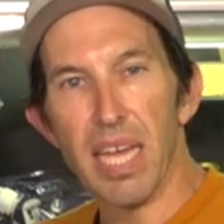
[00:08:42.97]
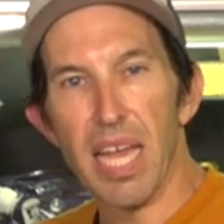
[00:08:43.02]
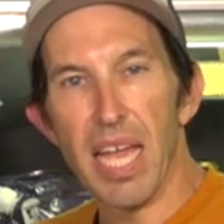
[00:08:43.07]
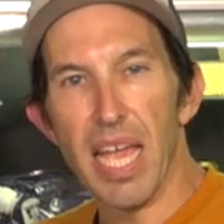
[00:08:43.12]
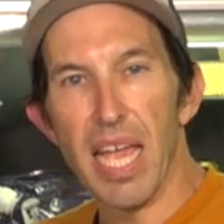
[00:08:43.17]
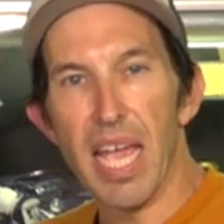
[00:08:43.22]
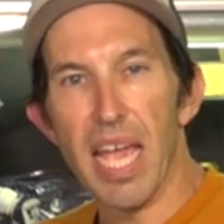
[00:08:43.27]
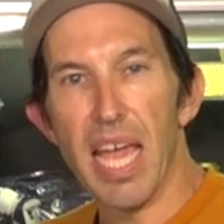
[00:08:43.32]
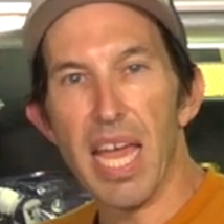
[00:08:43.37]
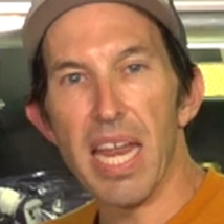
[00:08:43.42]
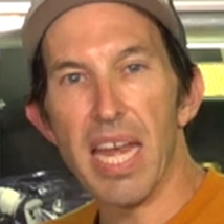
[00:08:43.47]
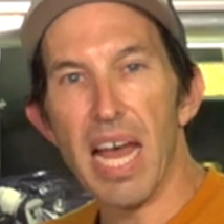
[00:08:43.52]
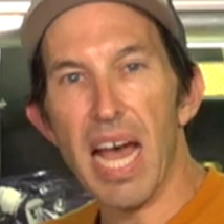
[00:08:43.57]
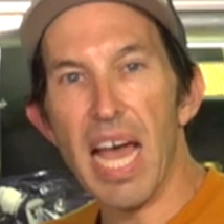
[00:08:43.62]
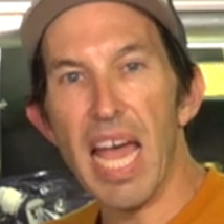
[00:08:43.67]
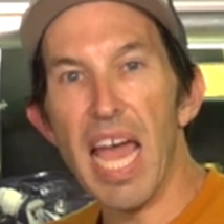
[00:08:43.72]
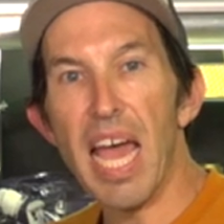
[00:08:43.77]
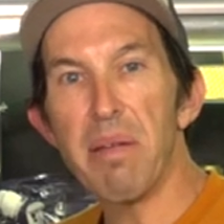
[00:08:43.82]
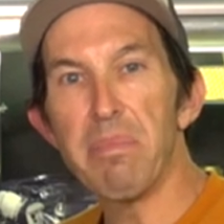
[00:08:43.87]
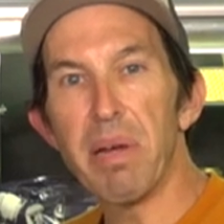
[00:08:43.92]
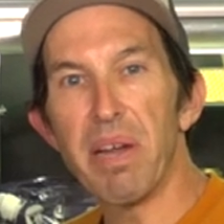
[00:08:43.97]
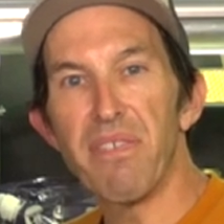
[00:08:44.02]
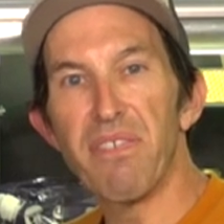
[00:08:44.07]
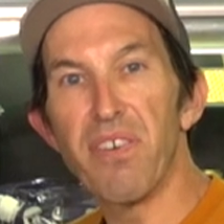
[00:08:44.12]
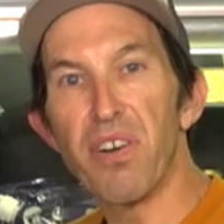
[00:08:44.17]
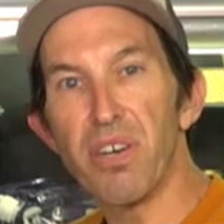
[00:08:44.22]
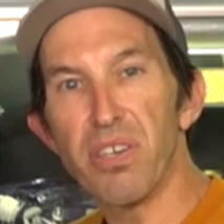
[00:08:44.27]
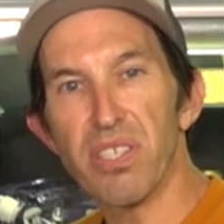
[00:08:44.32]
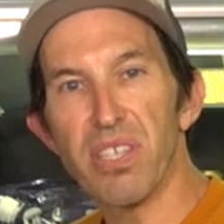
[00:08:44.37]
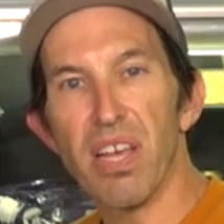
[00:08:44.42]
And I had my
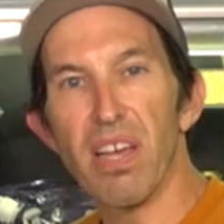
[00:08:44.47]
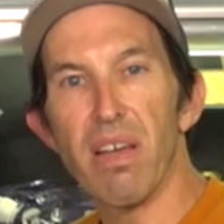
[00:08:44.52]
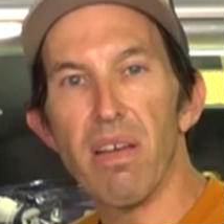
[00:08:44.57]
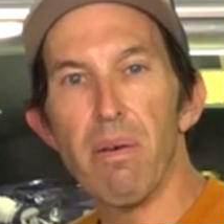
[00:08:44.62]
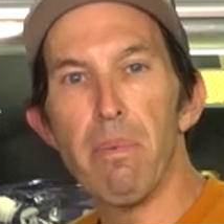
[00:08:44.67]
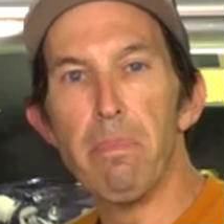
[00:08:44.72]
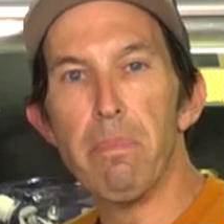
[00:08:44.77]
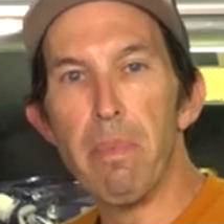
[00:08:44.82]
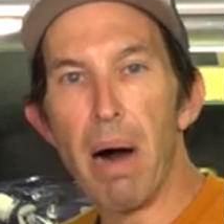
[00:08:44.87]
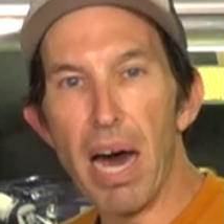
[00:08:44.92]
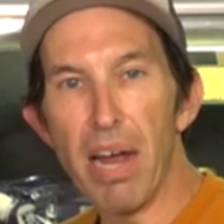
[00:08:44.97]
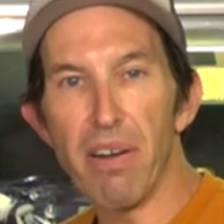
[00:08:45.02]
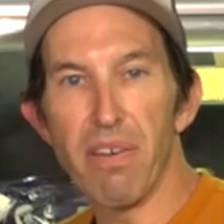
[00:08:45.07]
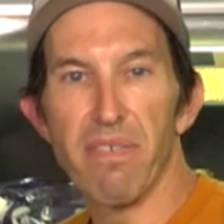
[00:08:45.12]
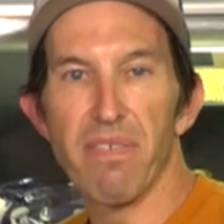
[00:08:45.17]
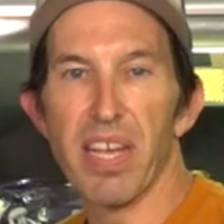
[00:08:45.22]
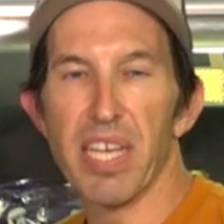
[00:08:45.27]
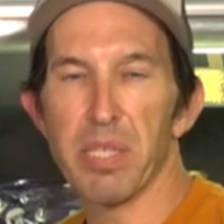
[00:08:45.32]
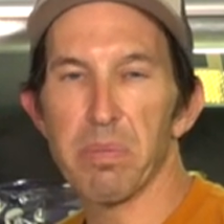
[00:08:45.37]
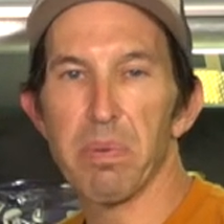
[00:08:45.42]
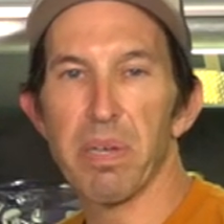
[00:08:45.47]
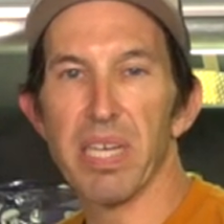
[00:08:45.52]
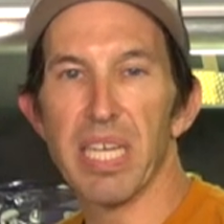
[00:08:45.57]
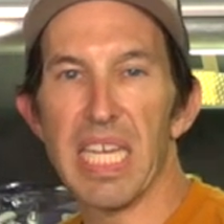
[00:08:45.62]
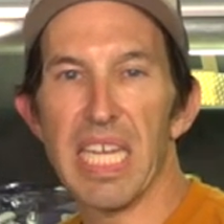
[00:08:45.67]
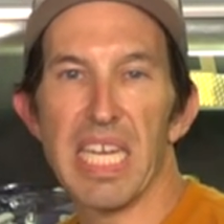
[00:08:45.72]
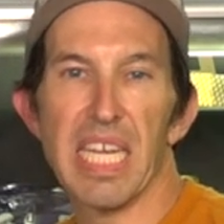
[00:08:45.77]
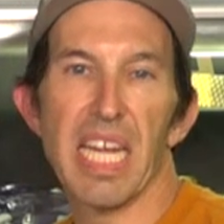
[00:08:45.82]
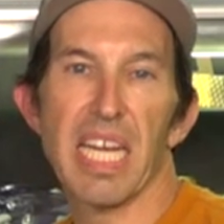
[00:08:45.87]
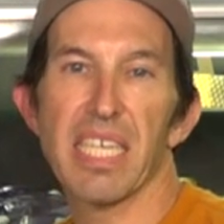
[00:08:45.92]
first modern Vespa
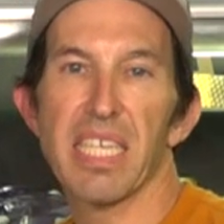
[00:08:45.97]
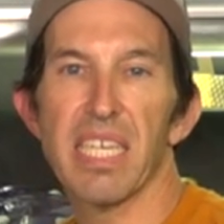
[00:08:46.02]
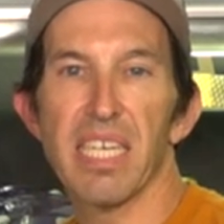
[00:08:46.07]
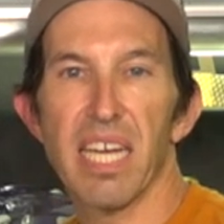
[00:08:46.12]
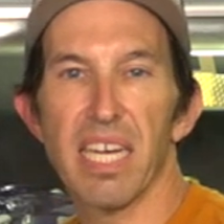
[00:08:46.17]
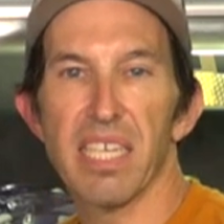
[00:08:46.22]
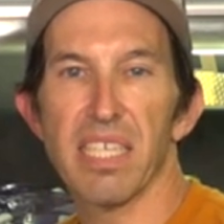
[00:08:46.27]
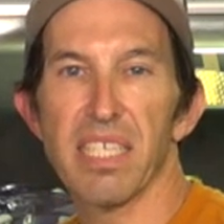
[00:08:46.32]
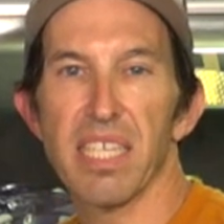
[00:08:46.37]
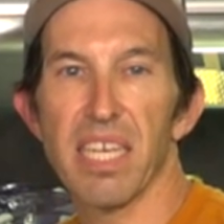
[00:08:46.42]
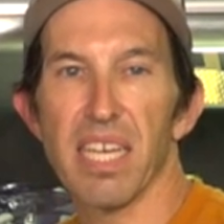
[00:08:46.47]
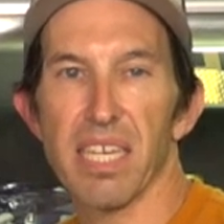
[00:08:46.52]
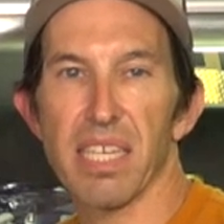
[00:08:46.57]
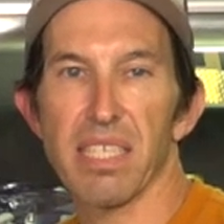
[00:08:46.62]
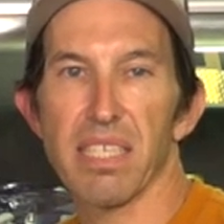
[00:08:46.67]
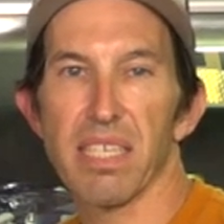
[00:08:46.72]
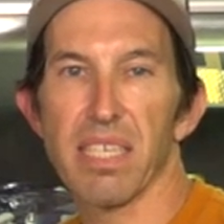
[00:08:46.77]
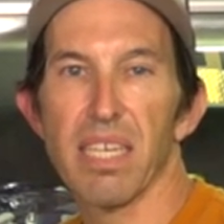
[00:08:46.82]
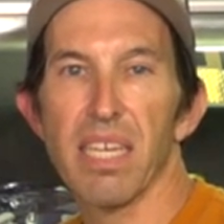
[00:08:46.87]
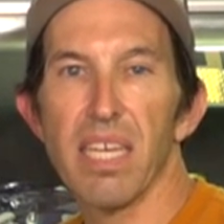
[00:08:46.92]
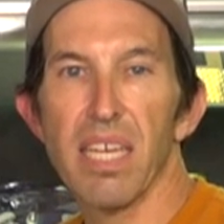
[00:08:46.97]
in nineteen ninety-six.